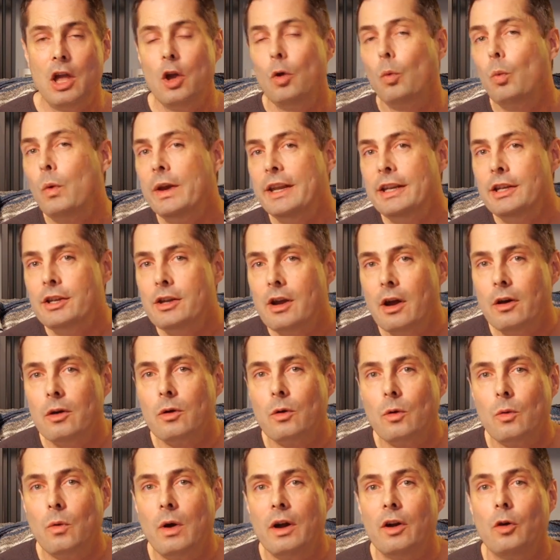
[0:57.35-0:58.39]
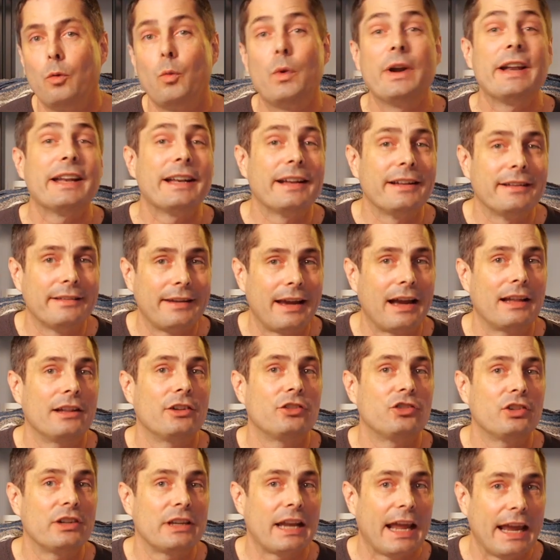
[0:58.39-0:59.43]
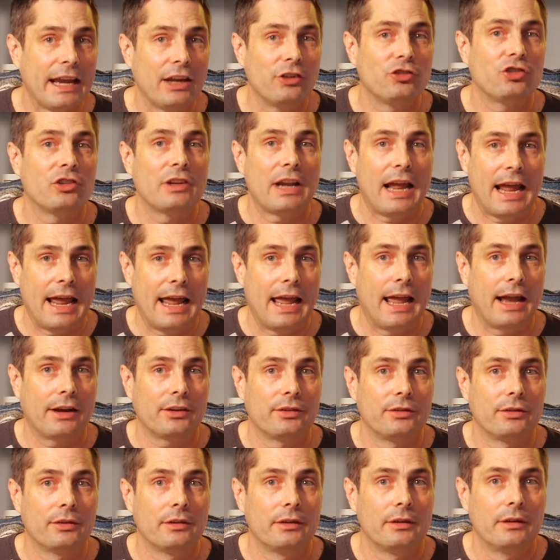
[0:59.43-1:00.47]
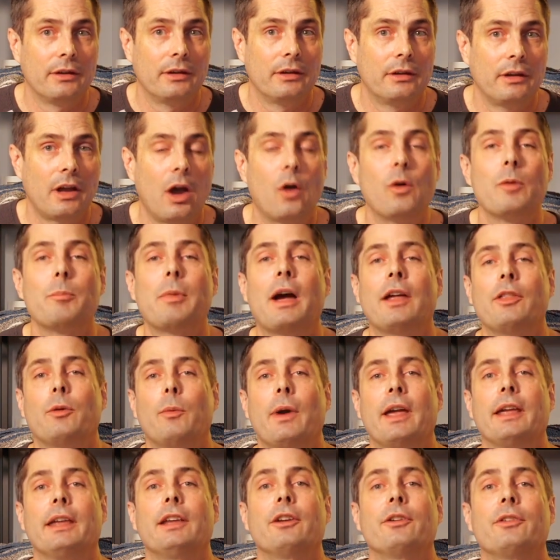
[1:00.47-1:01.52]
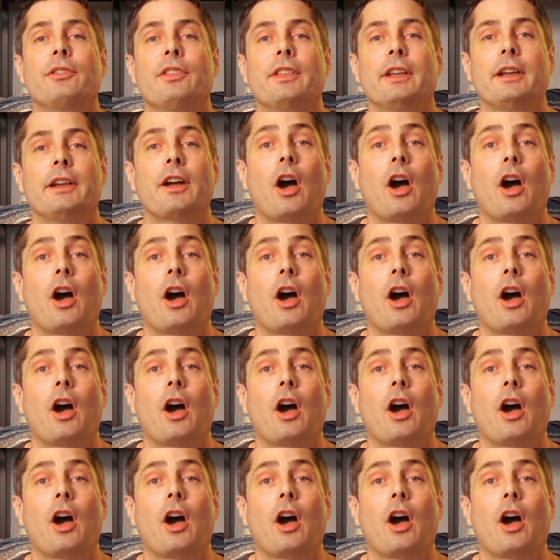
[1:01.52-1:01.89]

We know when an intelligent agent acts. Oh, and by the way, here's the